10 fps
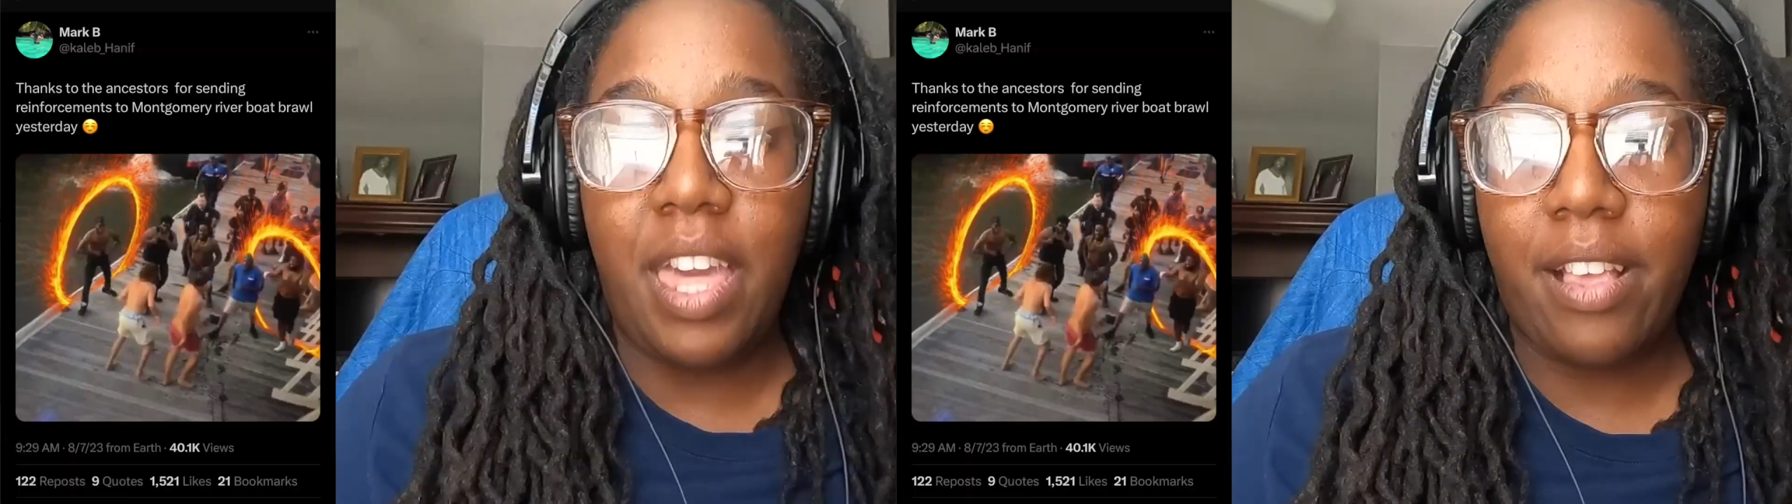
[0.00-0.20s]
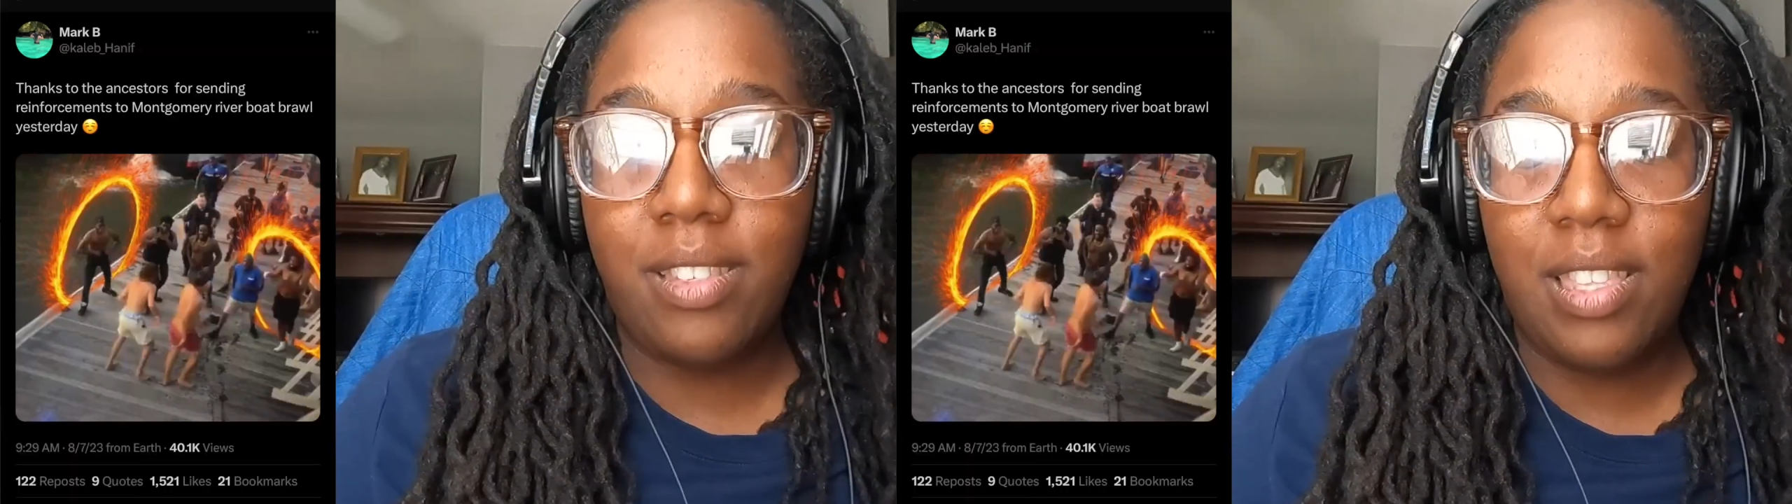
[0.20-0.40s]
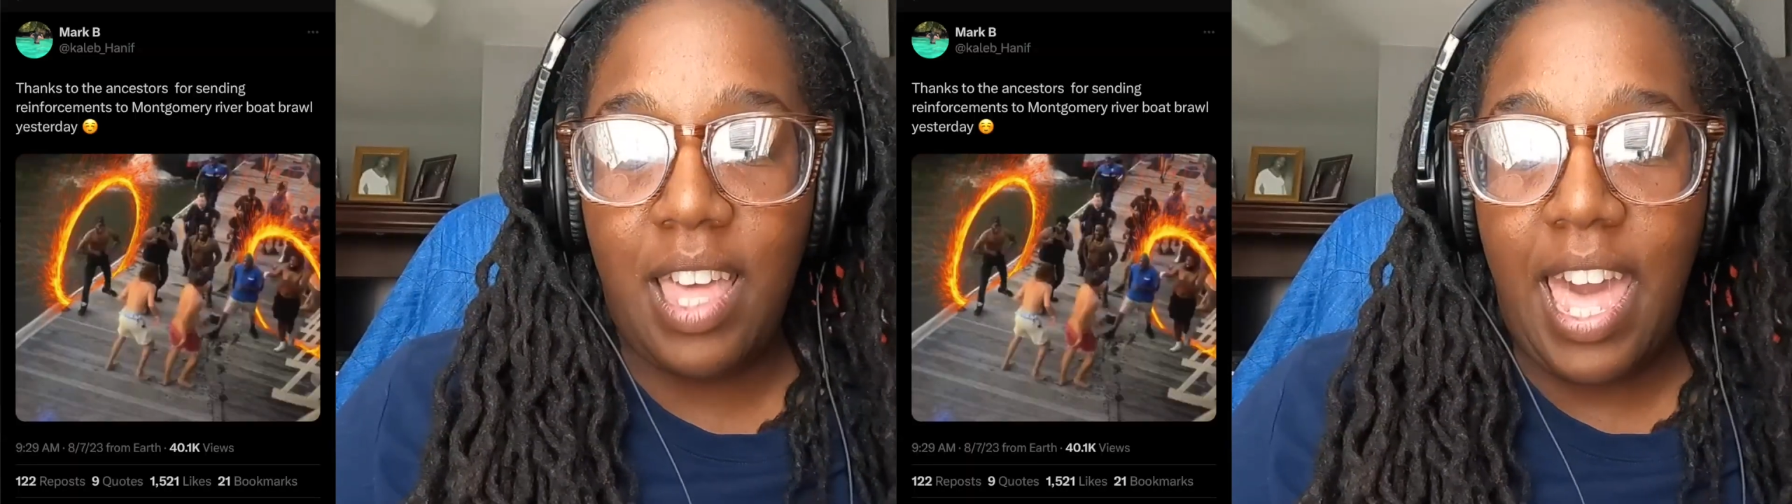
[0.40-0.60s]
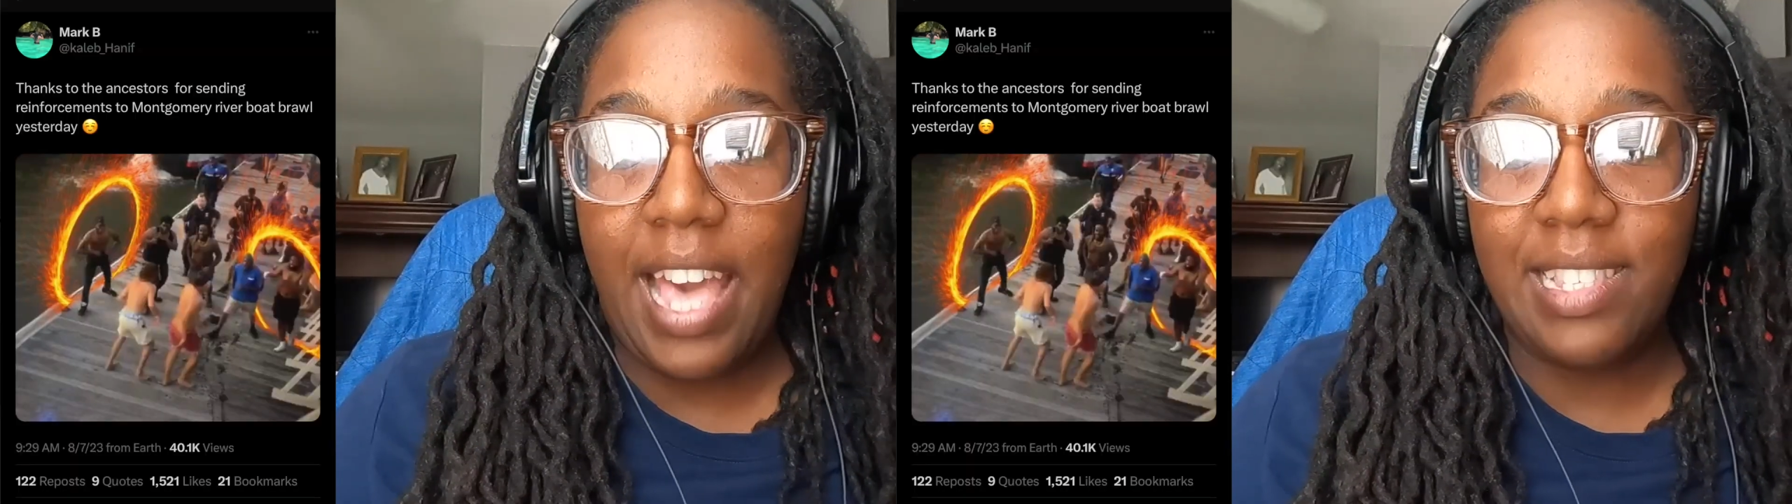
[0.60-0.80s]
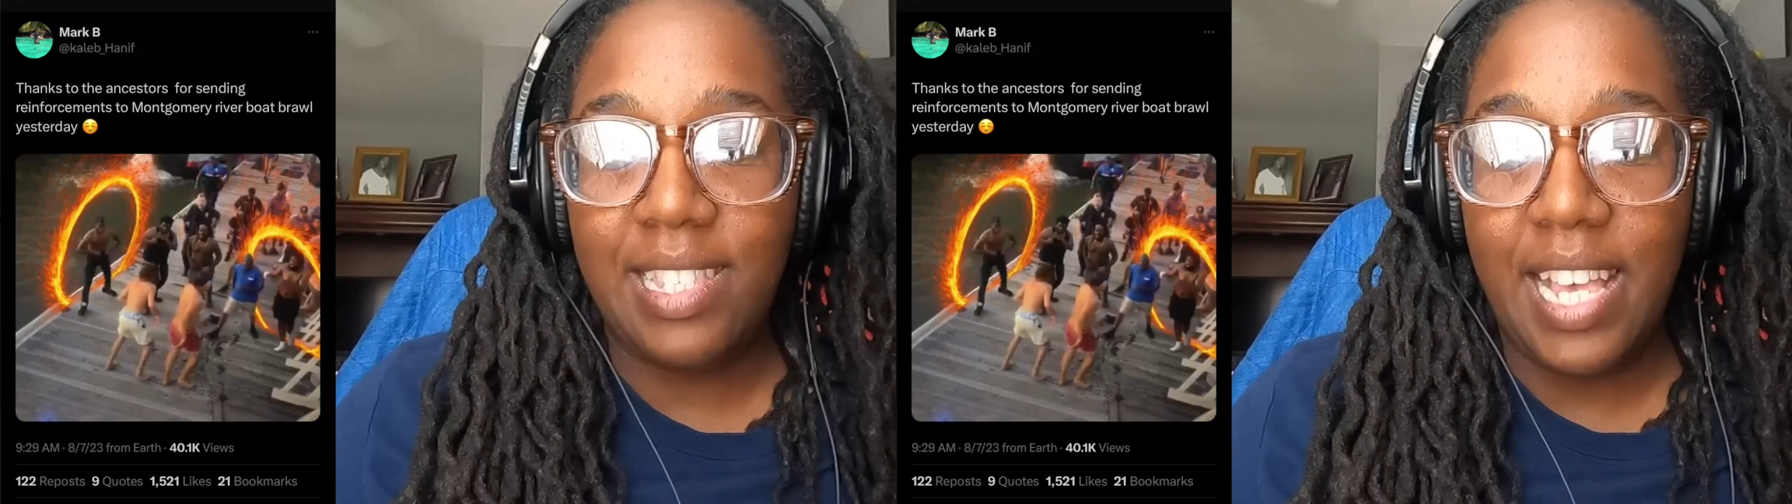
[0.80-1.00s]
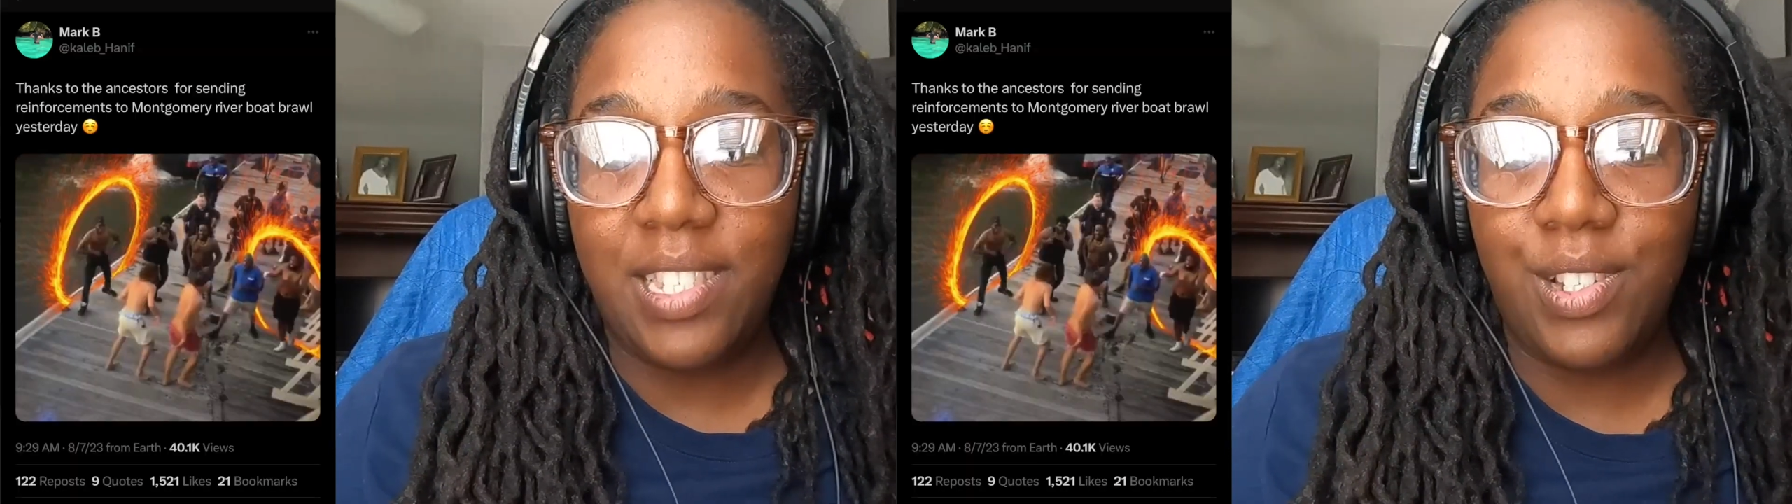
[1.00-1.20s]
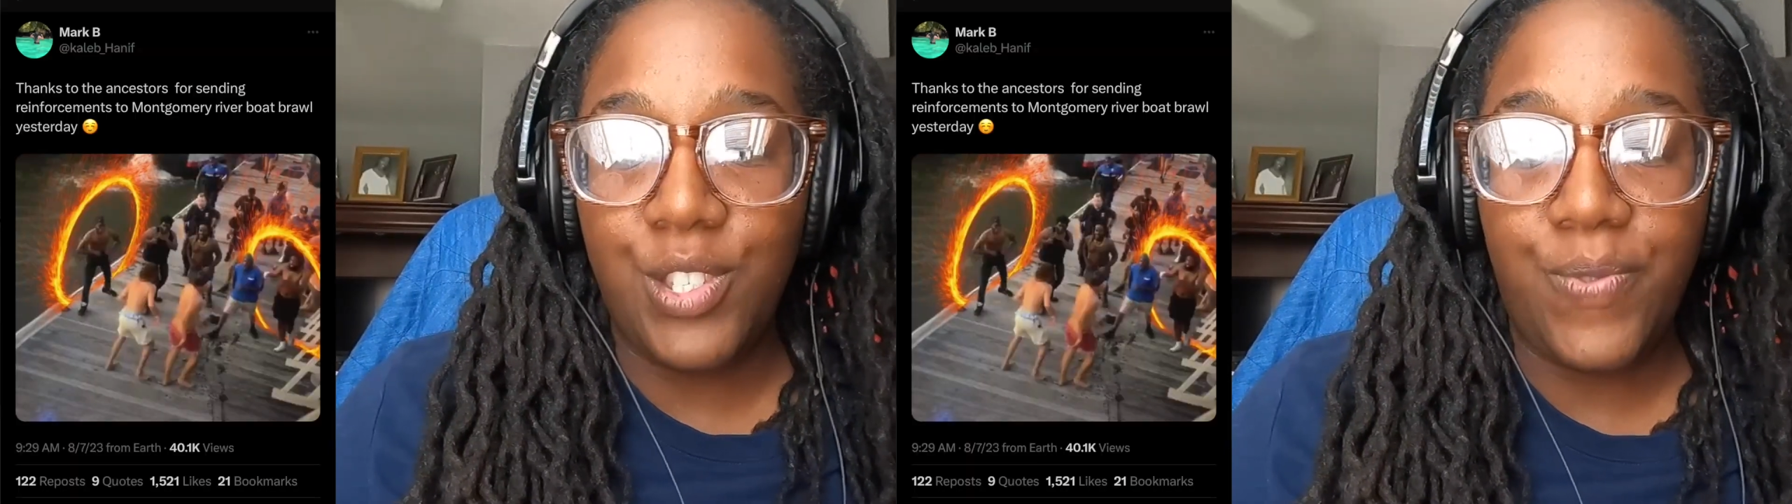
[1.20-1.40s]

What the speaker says: Thanks to the ancestors